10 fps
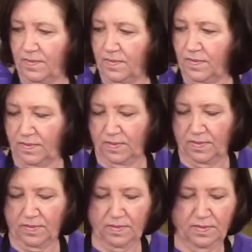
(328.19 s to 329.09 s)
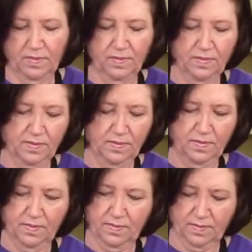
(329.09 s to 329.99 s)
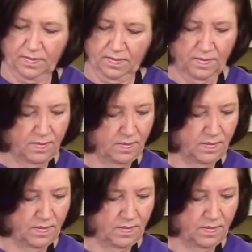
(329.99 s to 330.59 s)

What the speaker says: Nobody speaks.